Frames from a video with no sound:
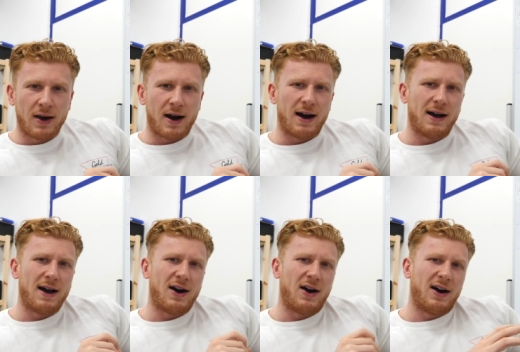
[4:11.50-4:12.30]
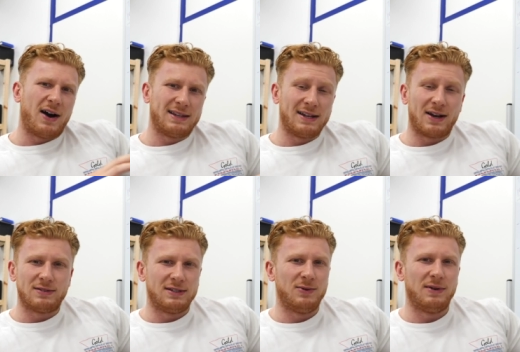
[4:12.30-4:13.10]
I, I didn't go
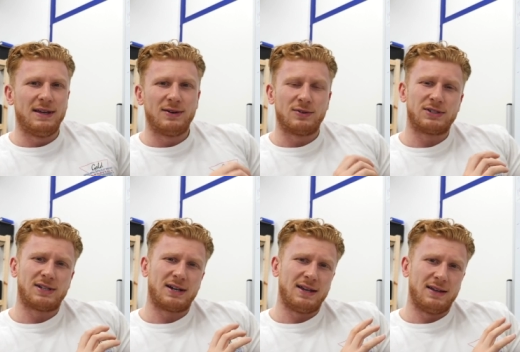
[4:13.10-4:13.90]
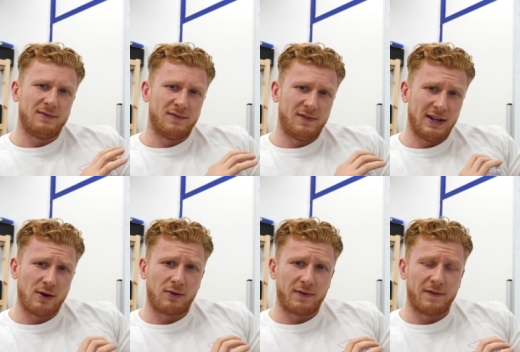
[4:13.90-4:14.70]
to uni or study
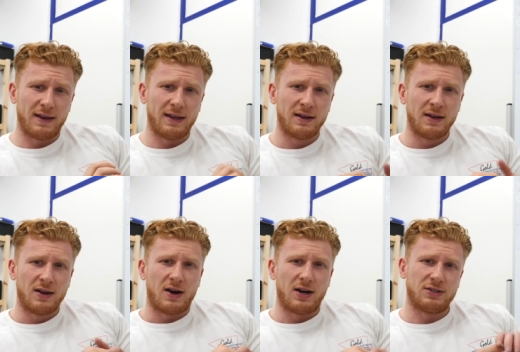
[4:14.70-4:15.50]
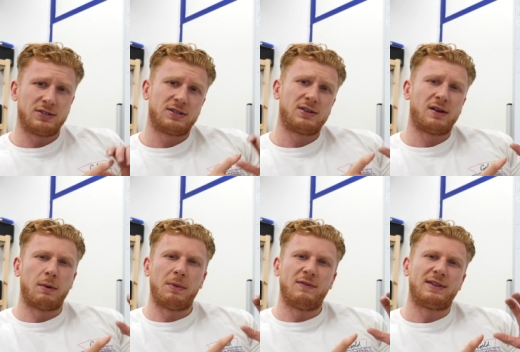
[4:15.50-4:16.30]
videography. I just i am a
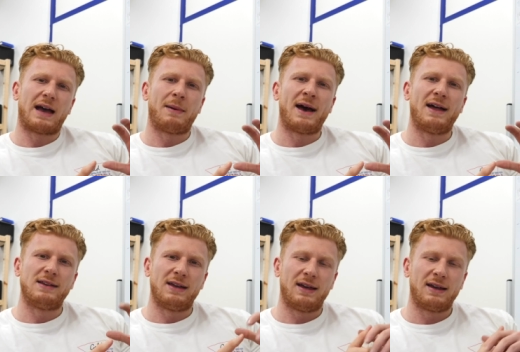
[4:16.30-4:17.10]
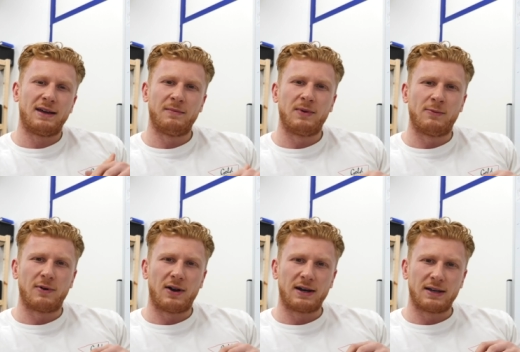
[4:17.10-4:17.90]
bit of a dab hand at it, and people
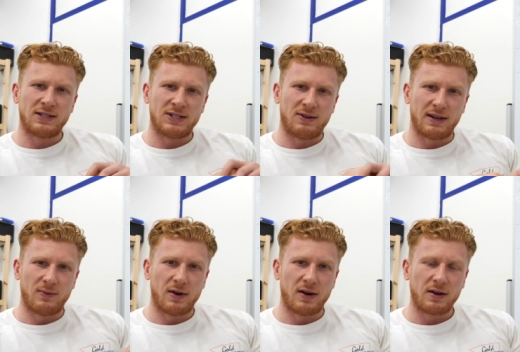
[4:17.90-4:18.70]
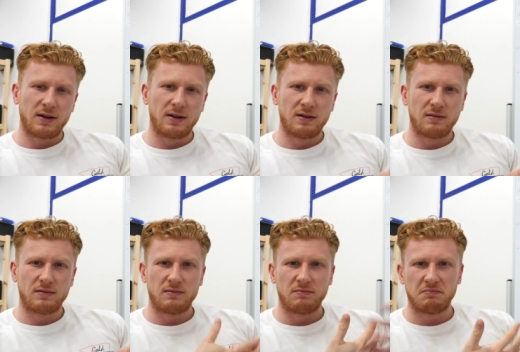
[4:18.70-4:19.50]
like it, so I'll get work.
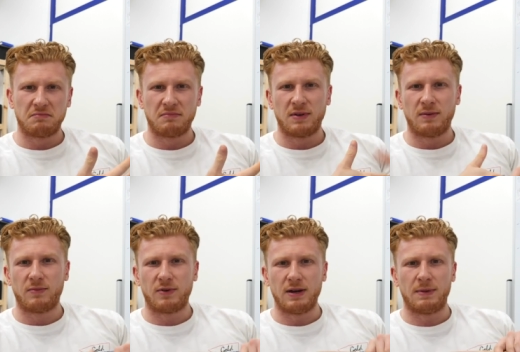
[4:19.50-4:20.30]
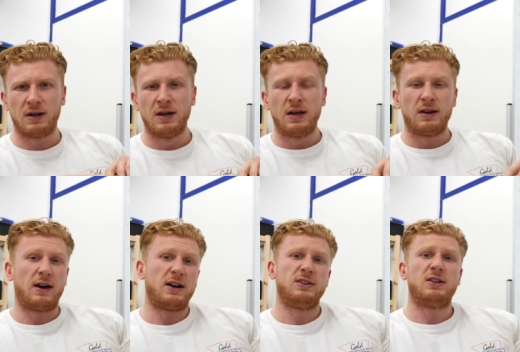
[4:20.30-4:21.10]
Pretty much.
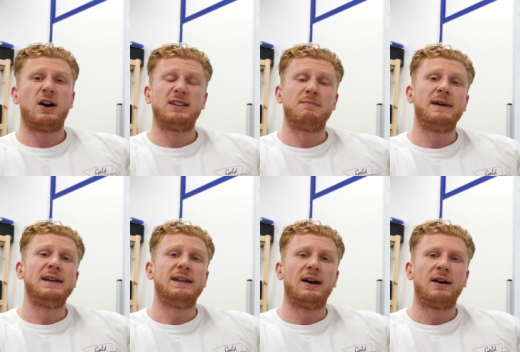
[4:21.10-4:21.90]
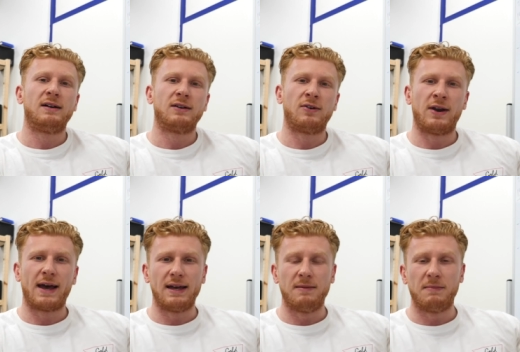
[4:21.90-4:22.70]
Like I did media, got an A
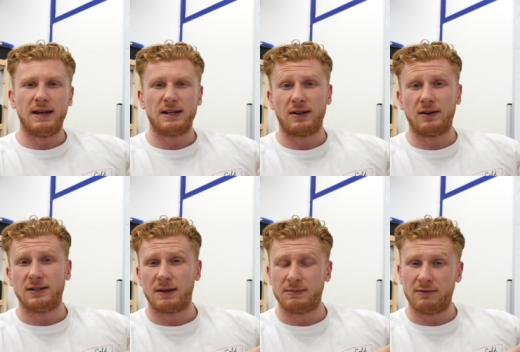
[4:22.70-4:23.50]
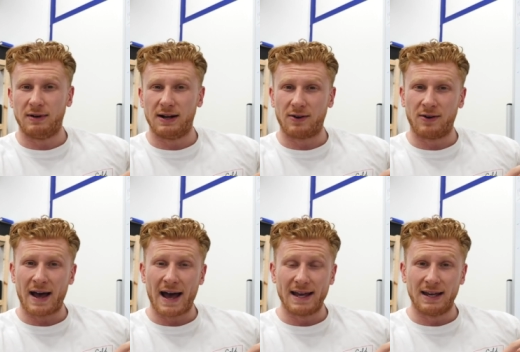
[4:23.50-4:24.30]
in media. It's the only subject really I got an
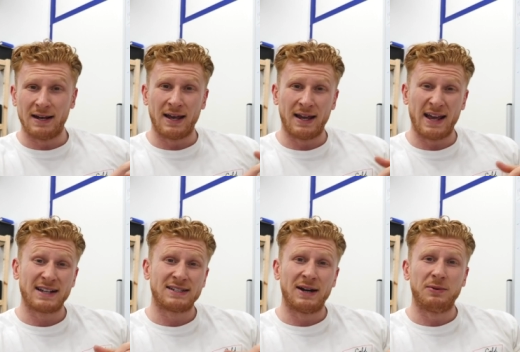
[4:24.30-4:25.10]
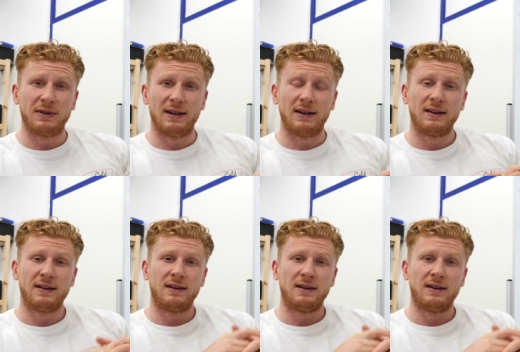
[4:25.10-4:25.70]
A in and excelled in